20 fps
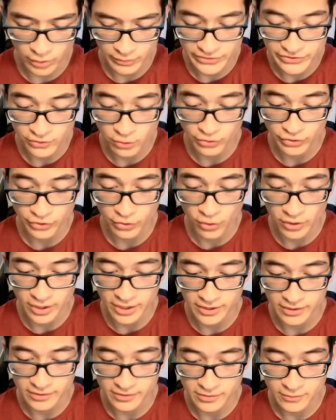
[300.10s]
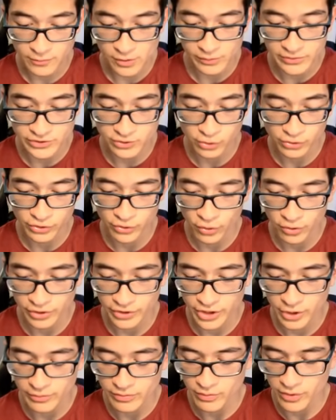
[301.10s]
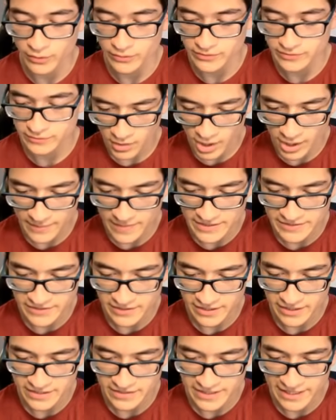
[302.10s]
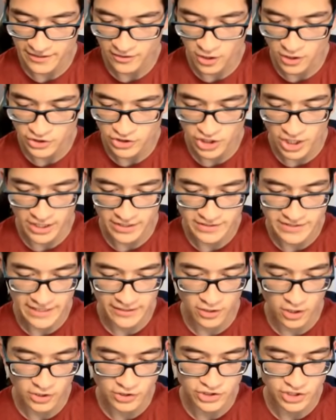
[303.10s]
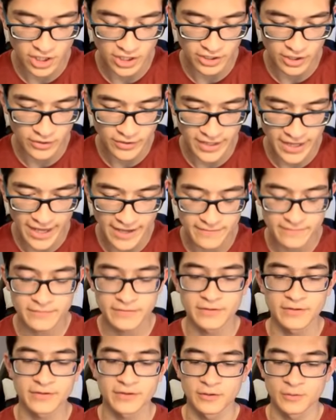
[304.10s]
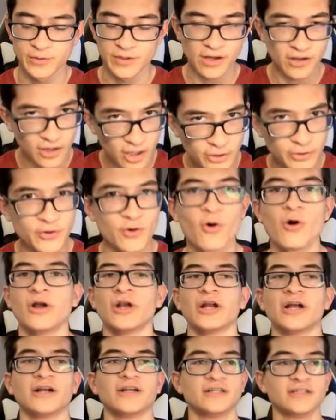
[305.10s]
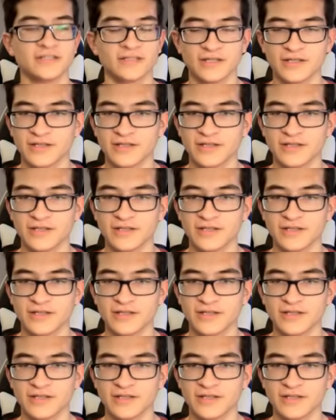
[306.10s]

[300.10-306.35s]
will we score the corner? Will we score the corner? No, we won't. All right, Messi. Take a long shot. Take a long shot. Okay. We got another corner.